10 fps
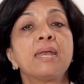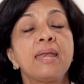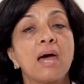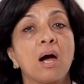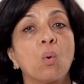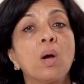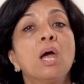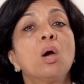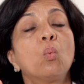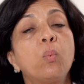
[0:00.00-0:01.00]
Now,
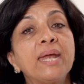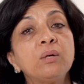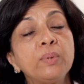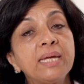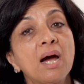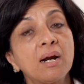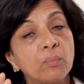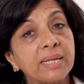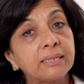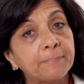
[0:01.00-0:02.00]
when
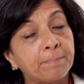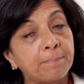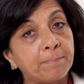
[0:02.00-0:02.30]
the